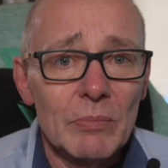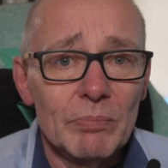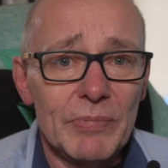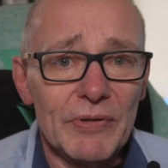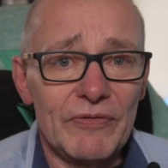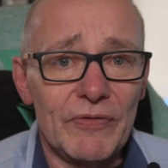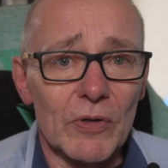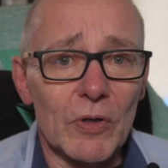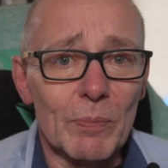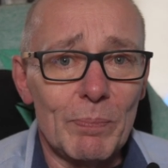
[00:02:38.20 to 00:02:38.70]

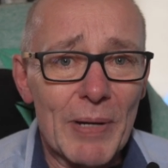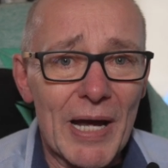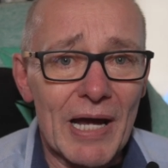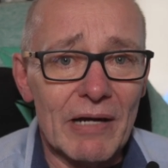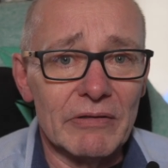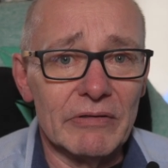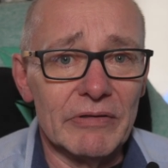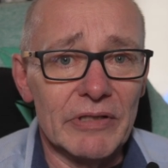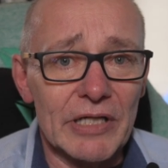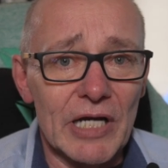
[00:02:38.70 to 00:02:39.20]
Before
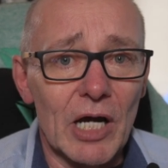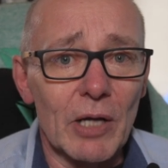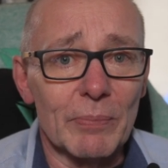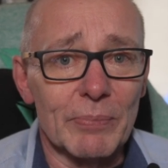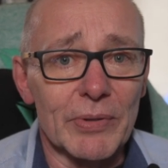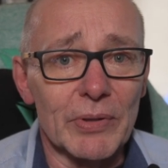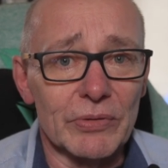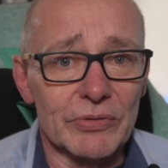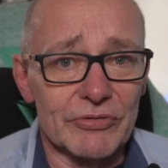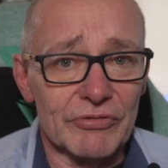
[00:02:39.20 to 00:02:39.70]
powering
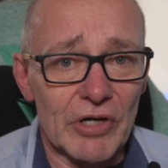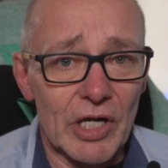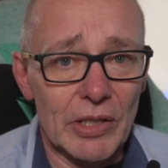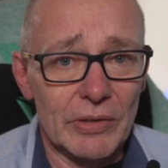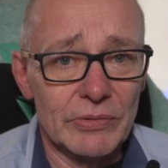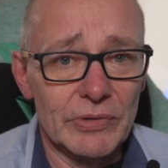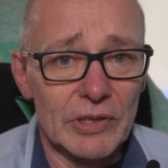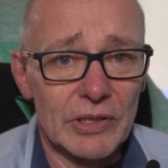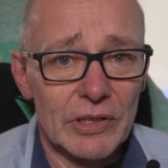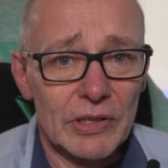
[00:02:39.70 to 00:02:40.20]
up your
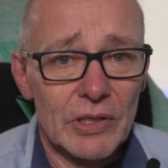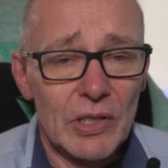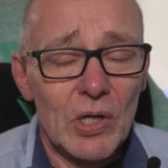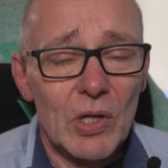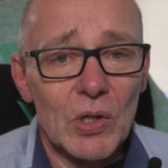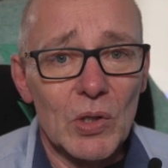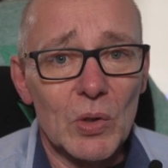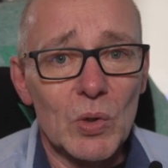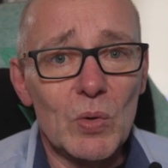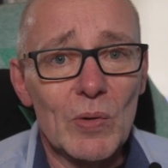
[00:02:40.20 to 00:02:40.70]
drone,
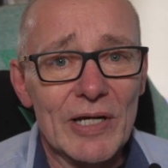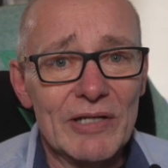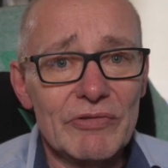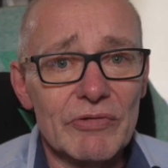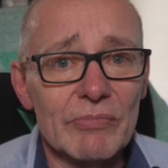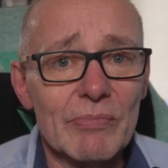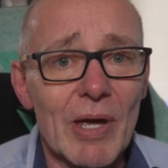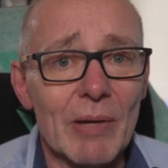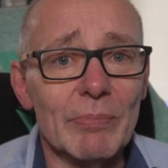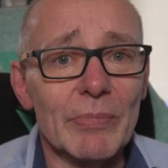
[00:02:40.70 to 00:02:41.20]
always
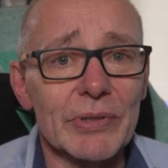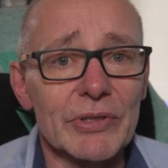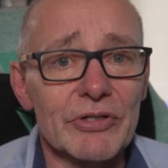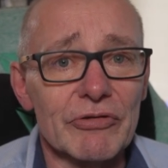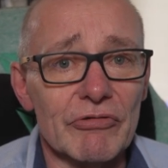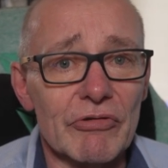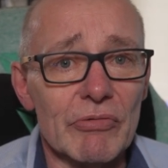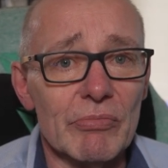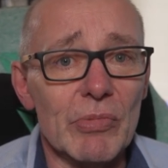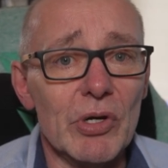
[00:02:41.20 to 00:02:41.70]
remember
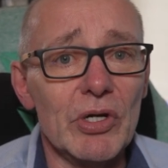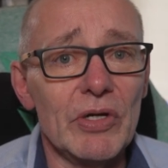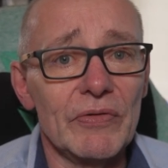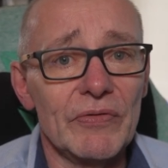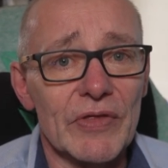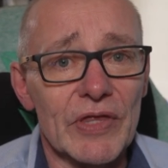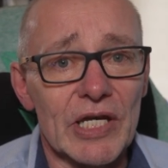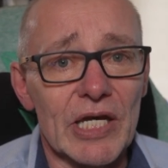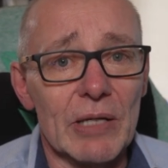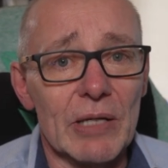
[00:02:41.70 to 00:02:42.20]
to remove the